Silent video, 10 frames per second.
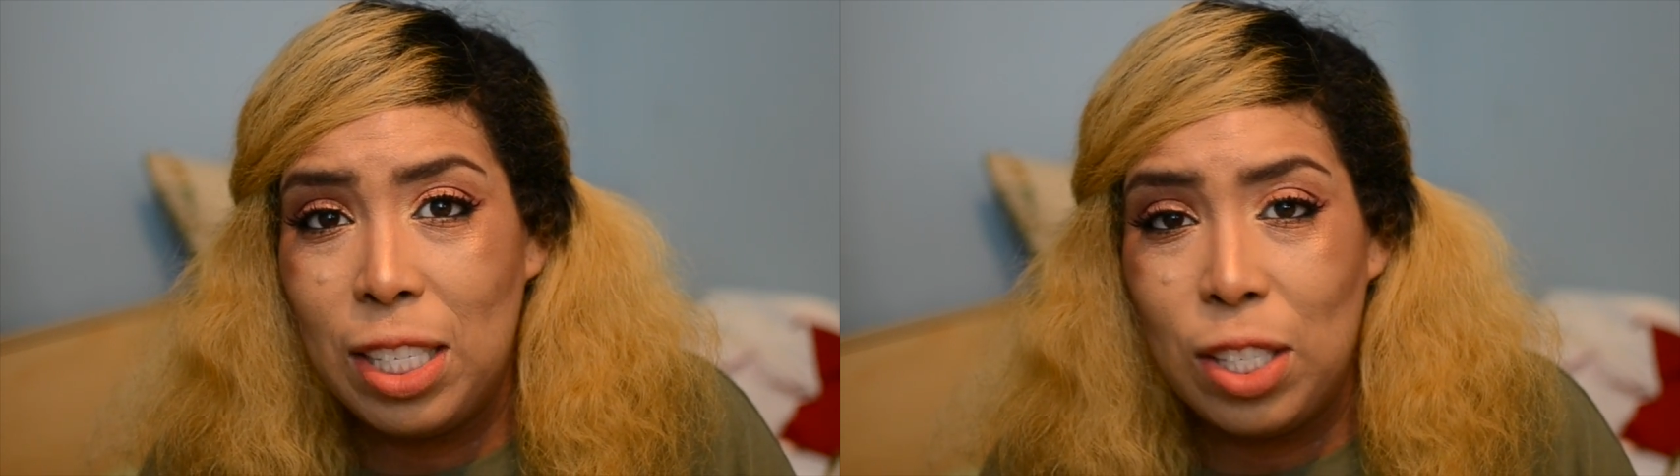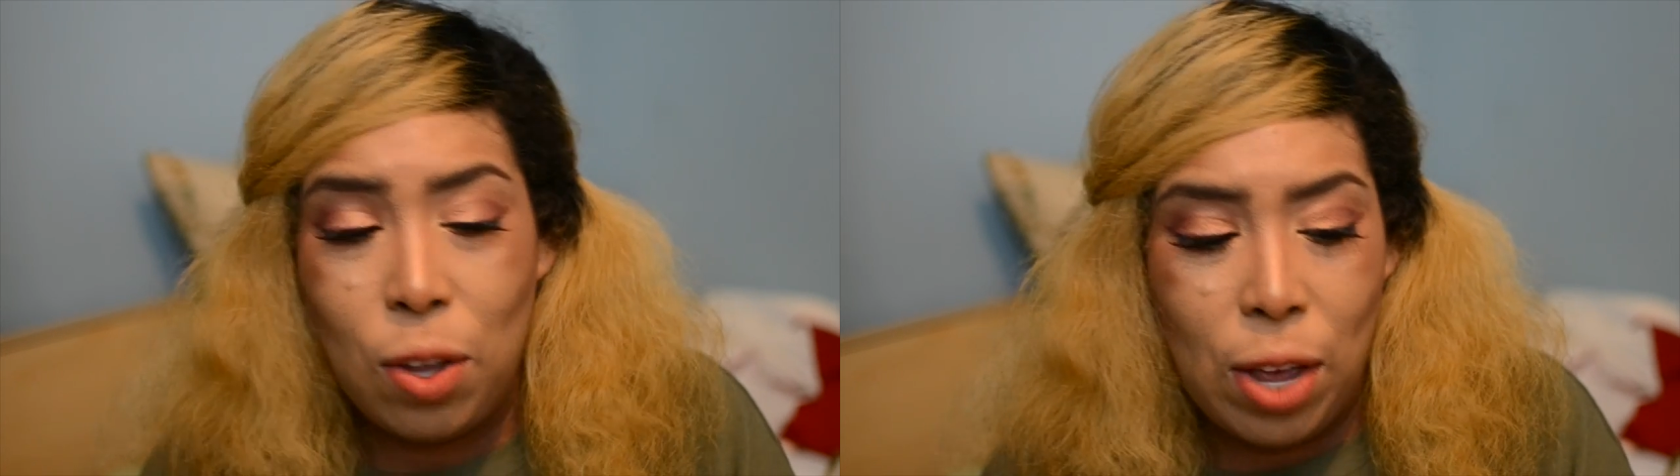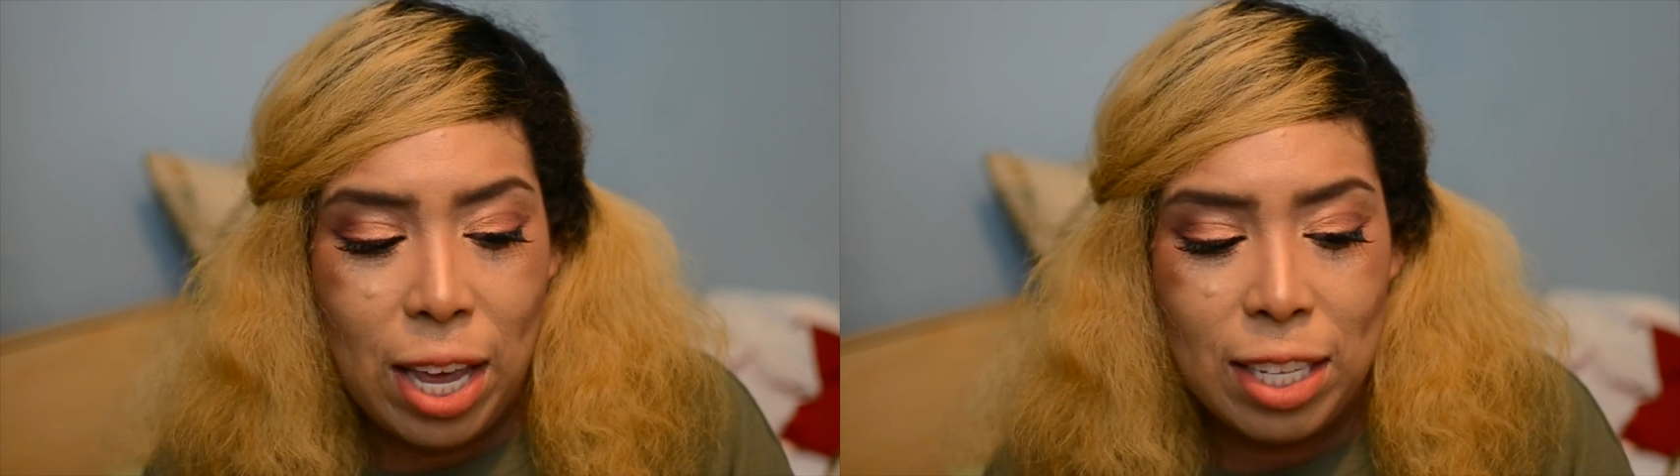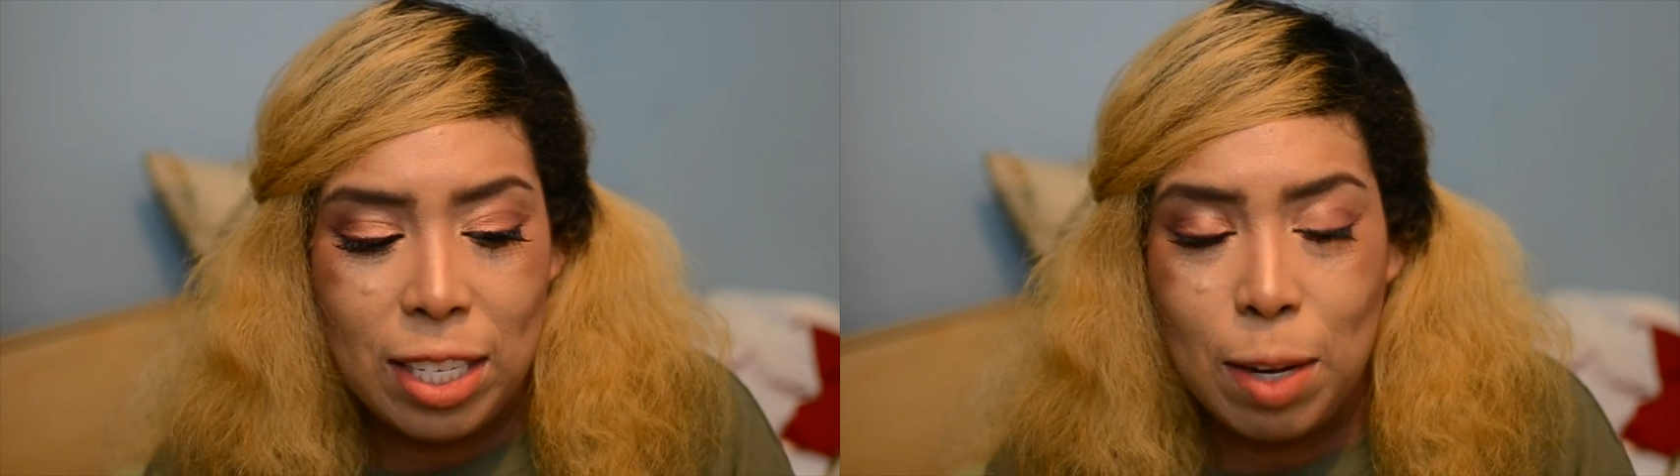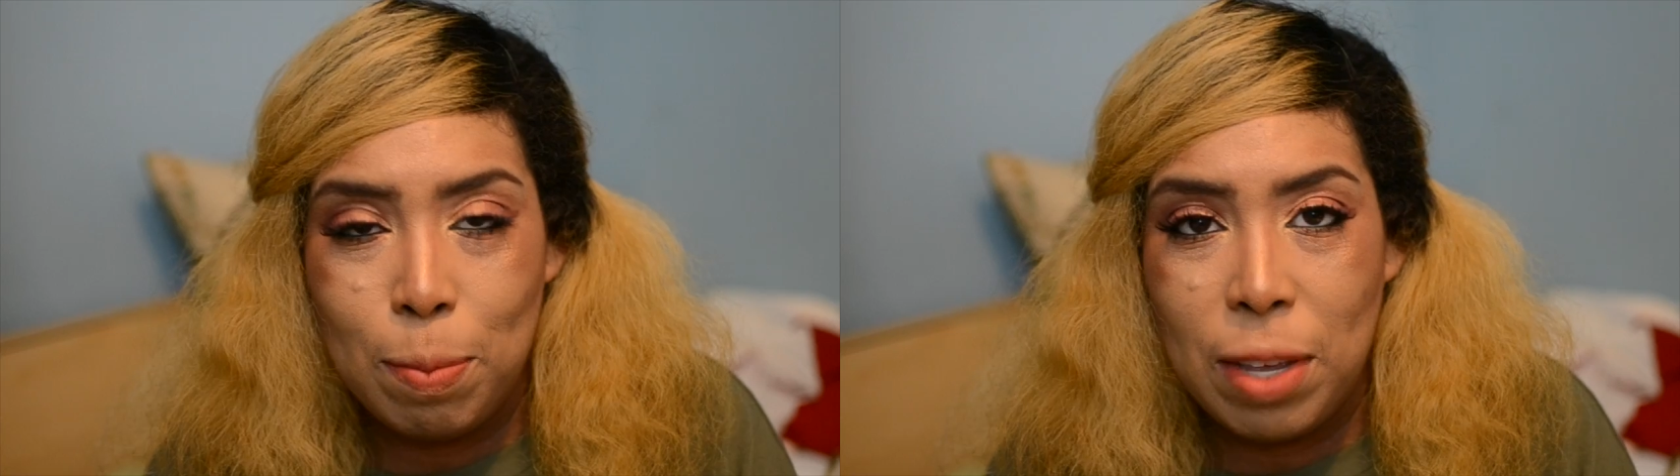so I
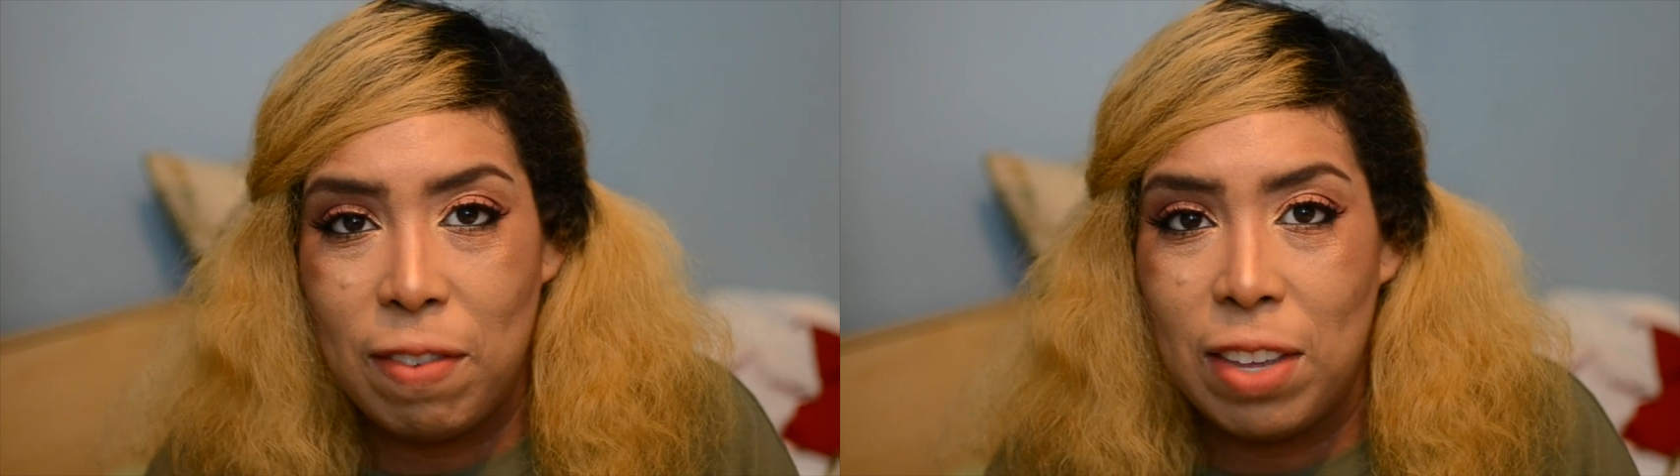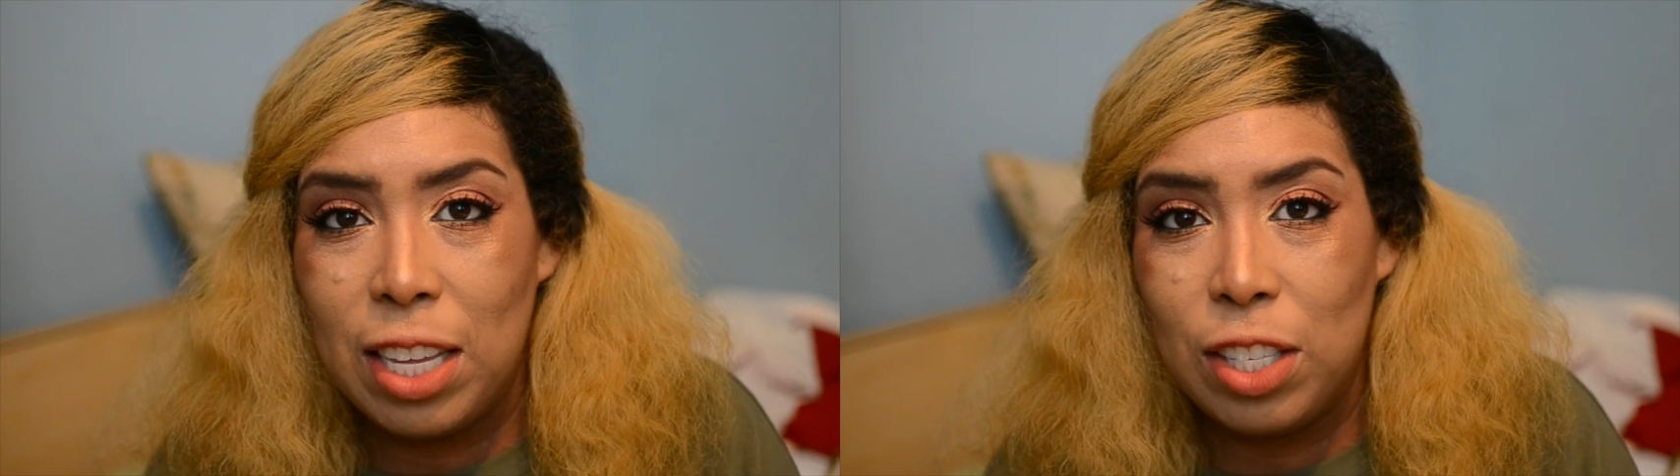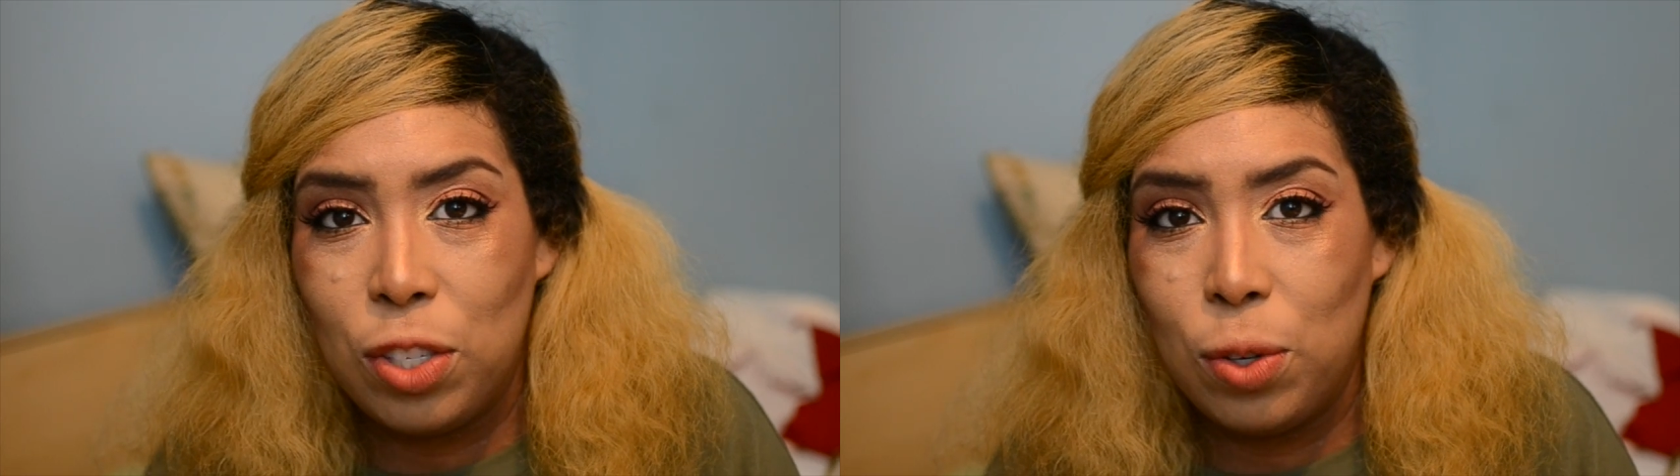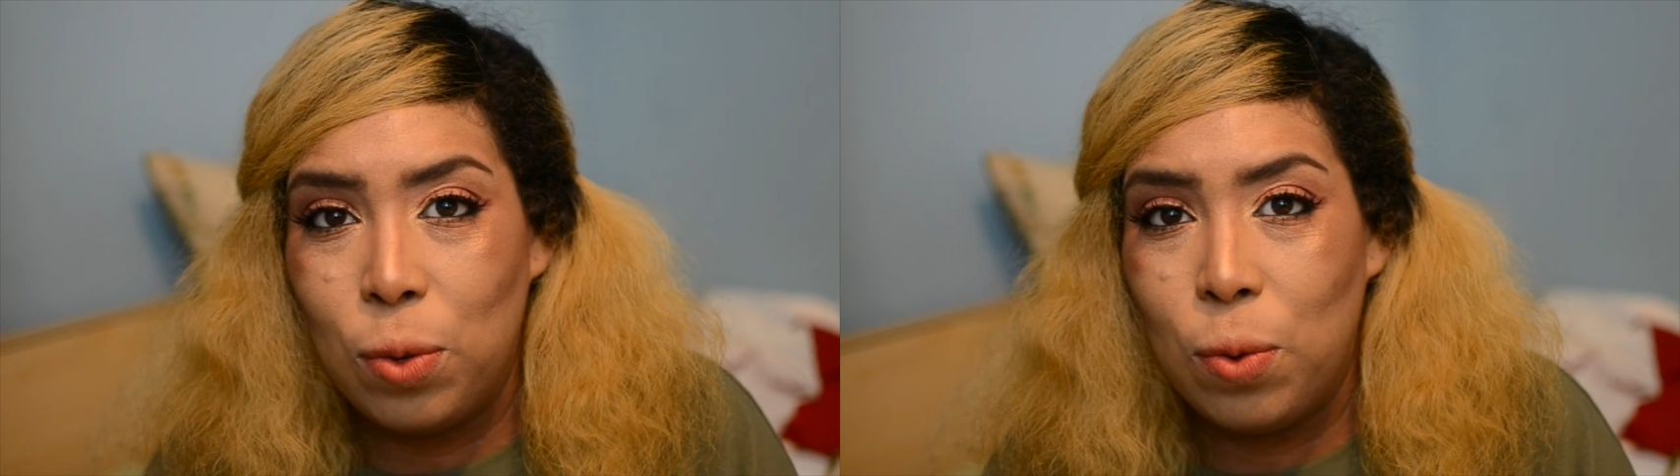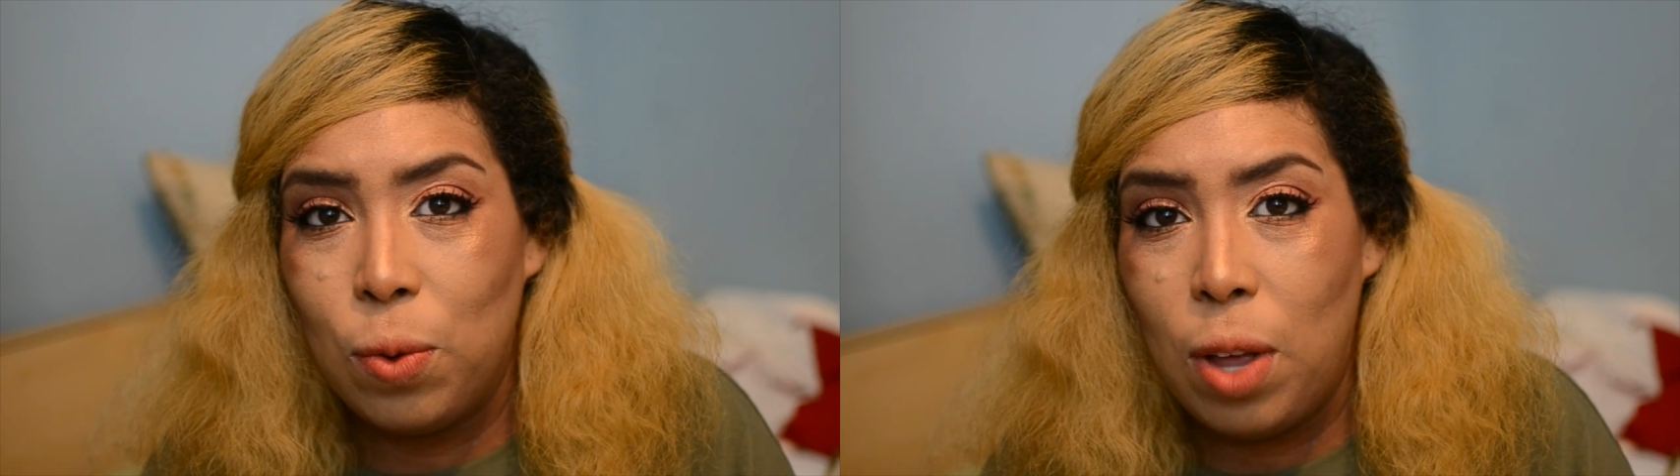ended up giving it to